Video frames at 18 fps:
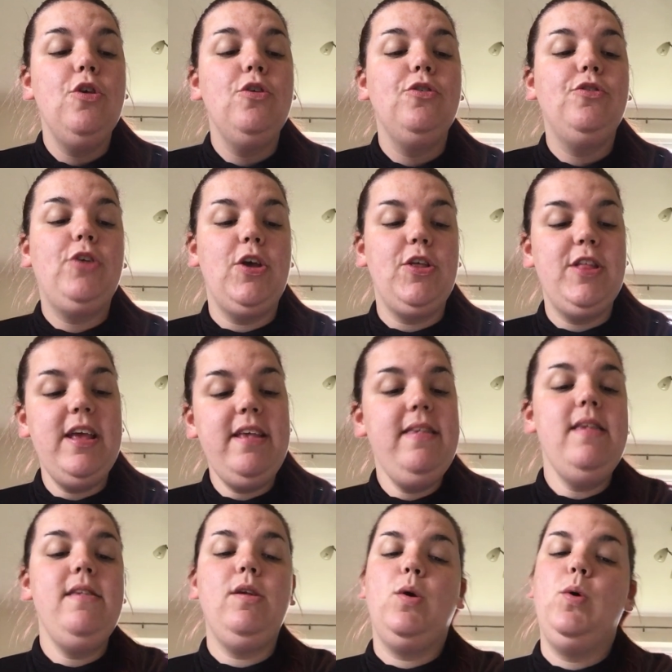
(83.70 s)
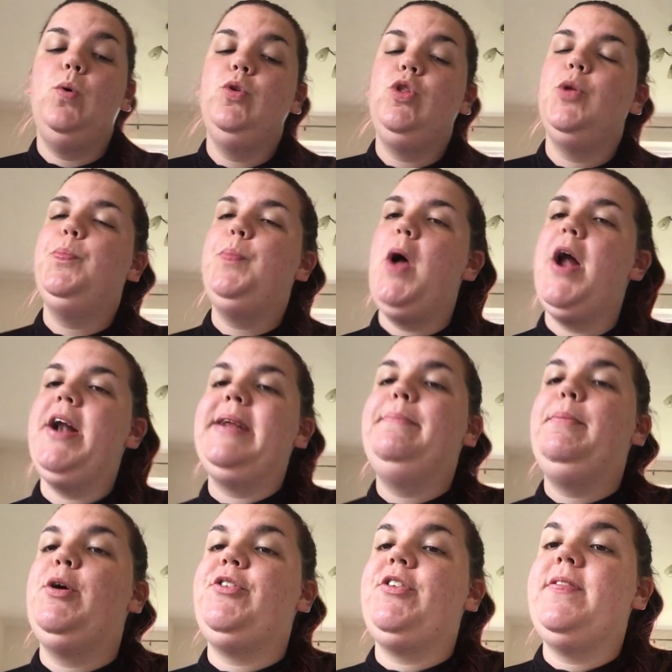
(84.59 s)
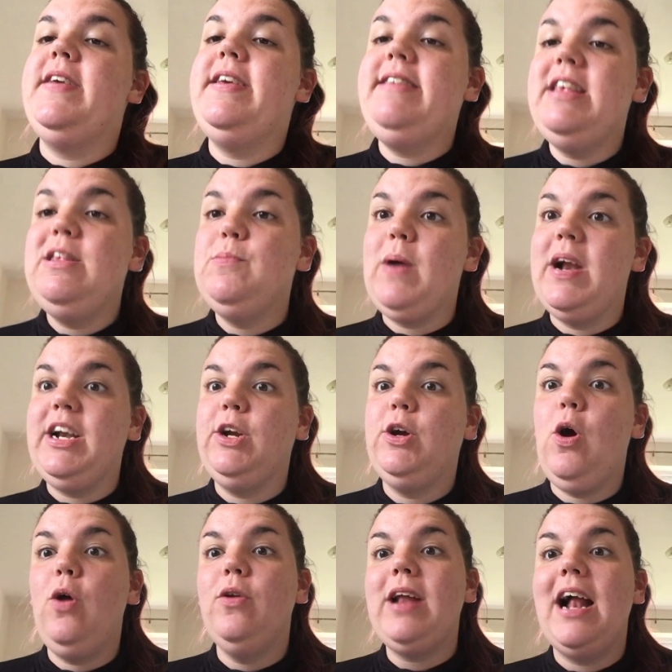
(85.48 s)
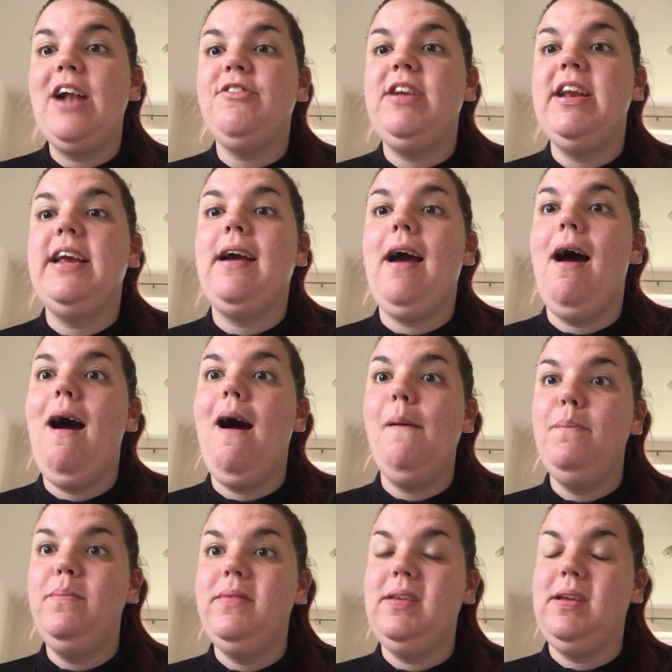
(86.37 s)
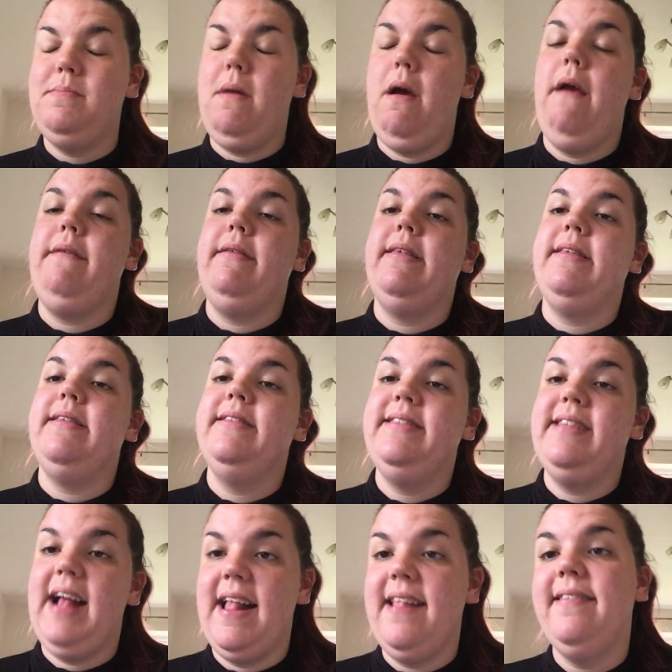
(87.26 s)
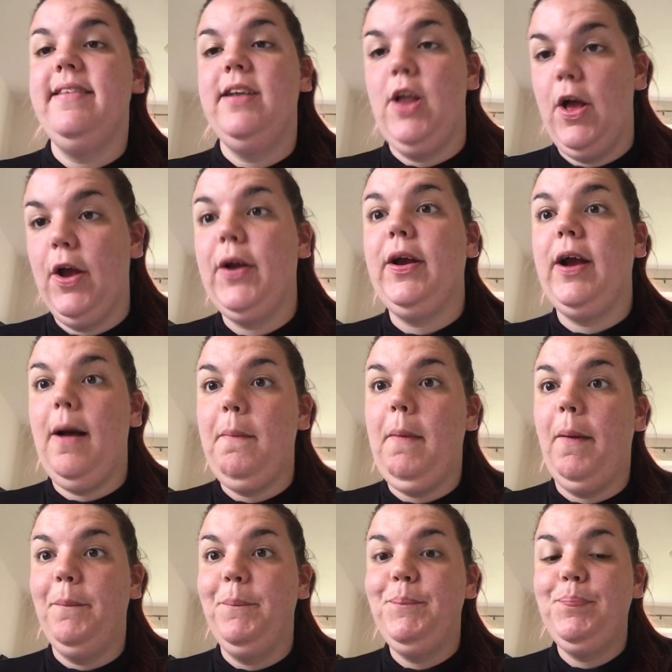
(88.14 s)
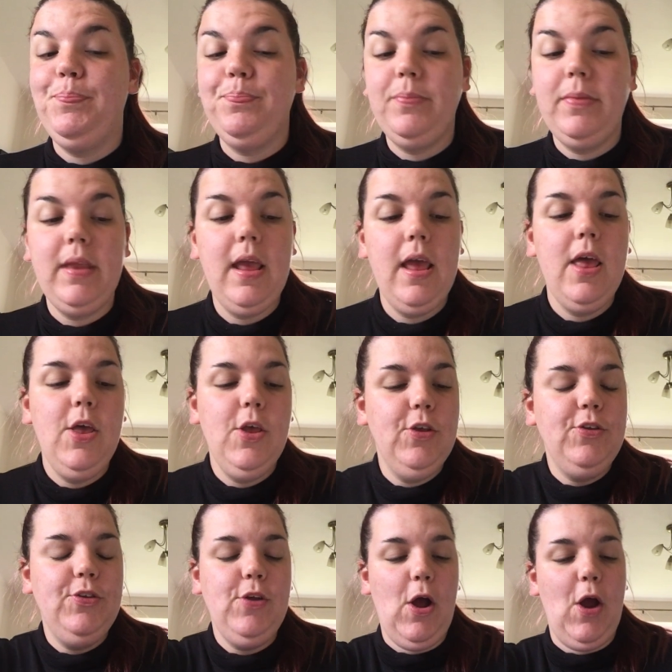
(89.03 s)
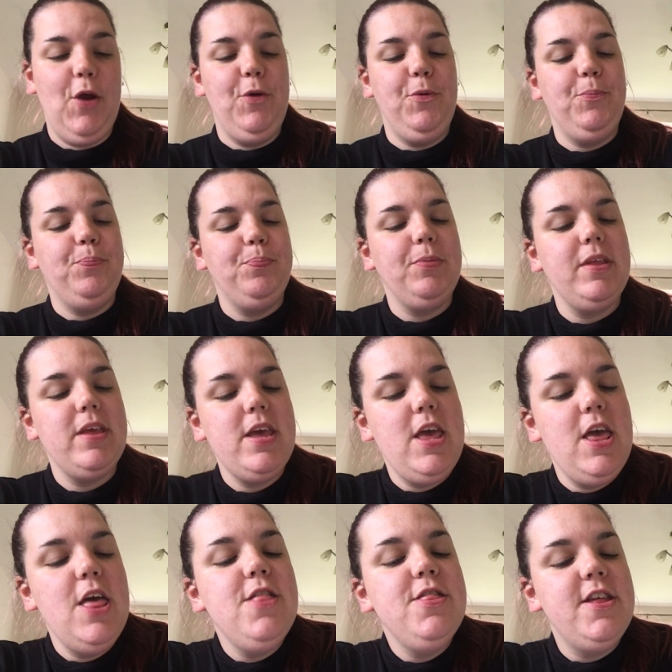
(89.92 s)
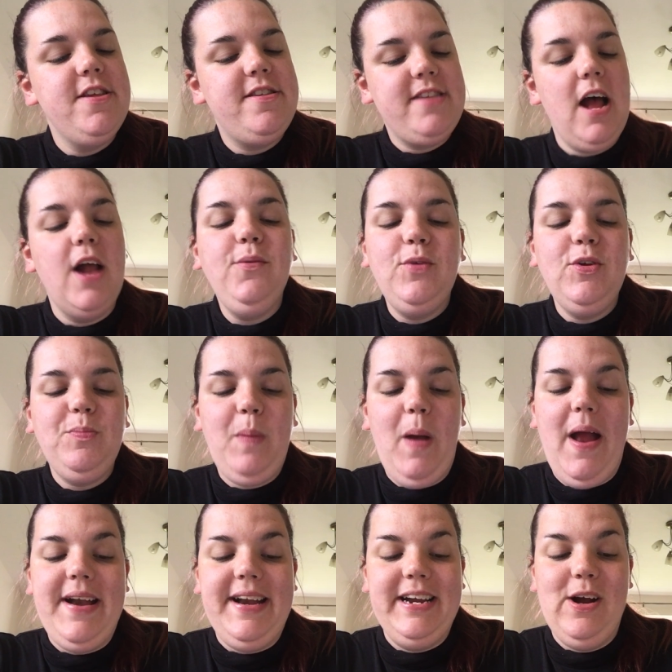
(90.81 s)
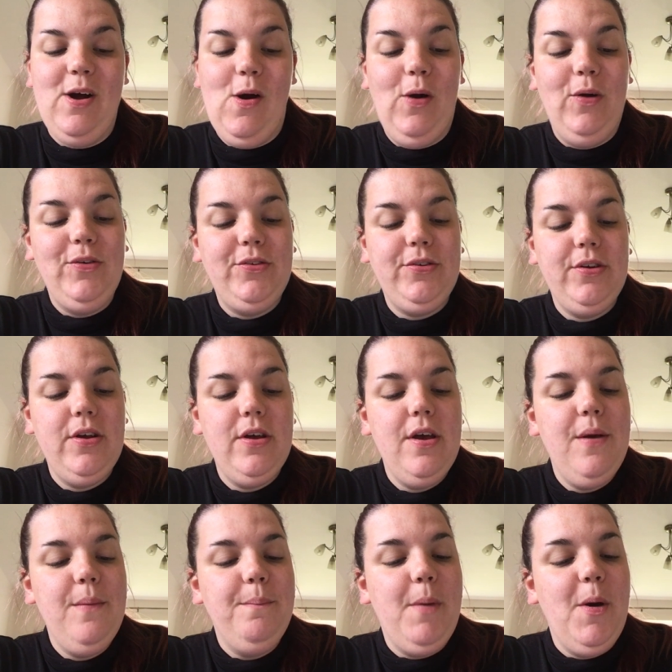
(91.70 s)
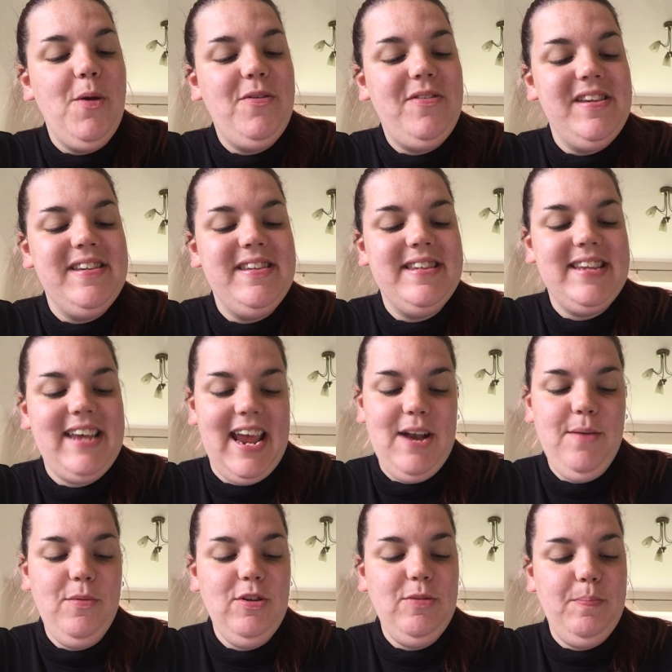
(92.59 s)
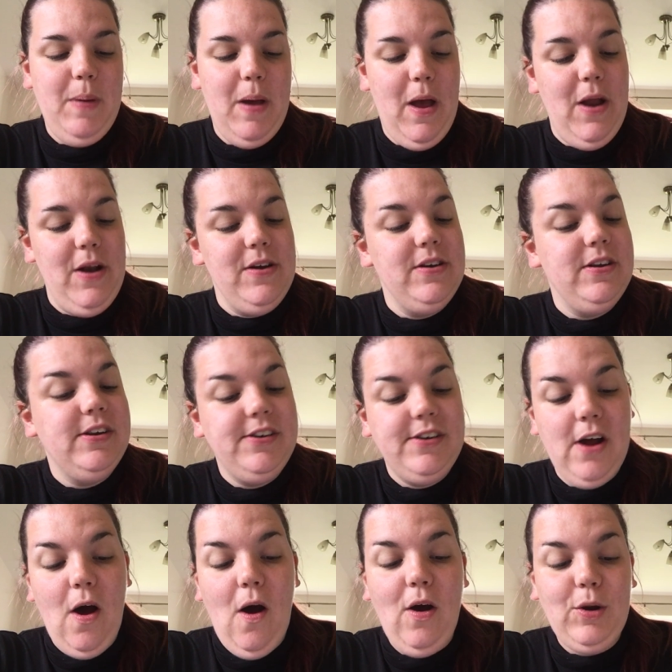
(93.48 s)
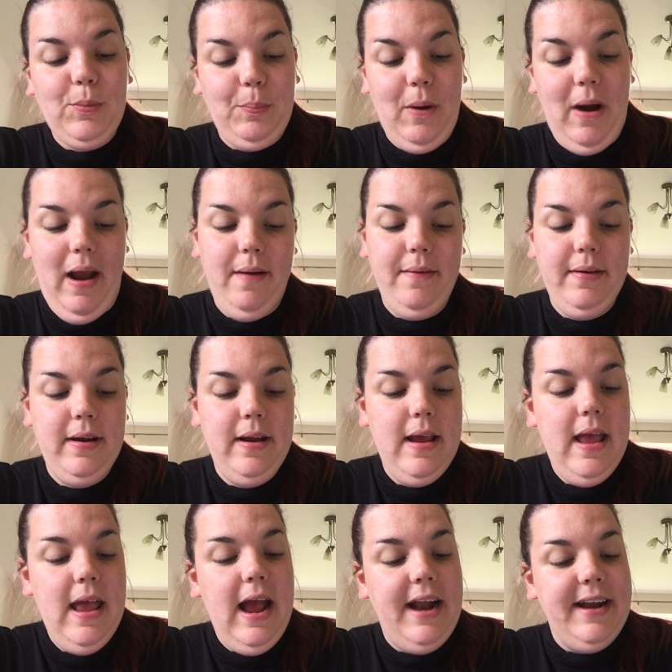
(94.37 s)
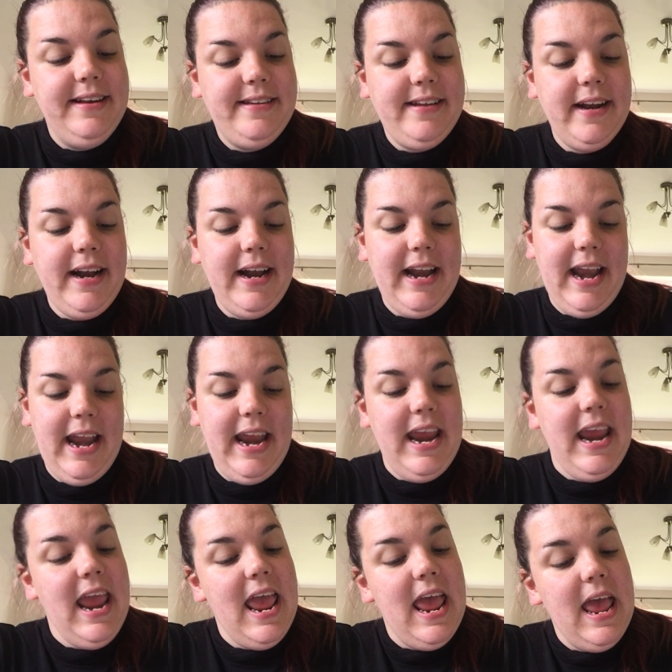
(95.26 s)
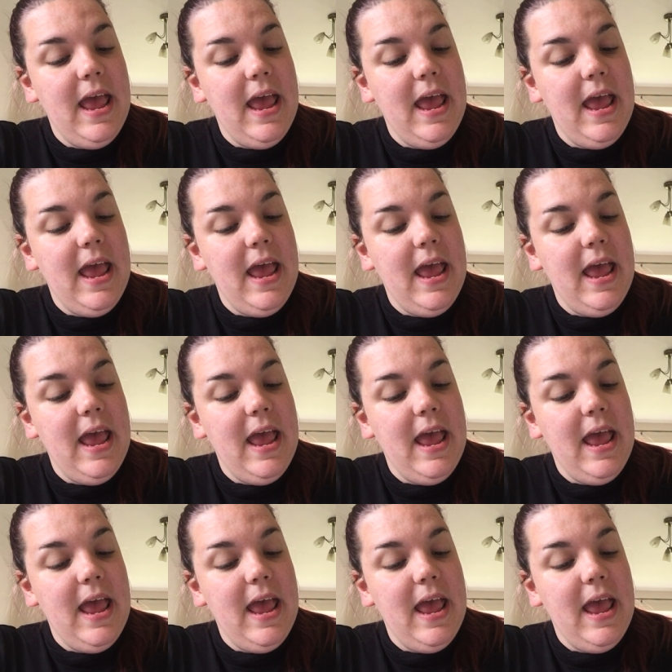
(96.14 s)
So this is called the burning bush, and this is when God actually comes to Moses and says, look, come on. So, the sun was burning hot, Moses' skin was burned, dark brown, and suddenly